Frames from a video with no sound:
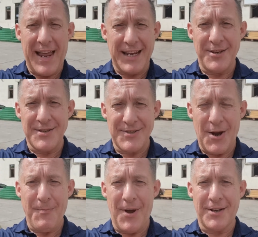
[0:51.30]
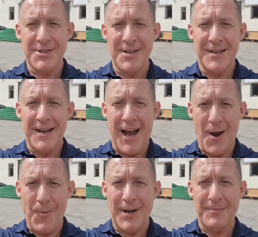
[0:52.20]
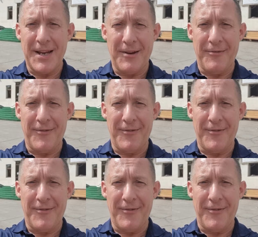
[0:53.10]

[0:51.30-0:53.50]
thank you so much. I will update you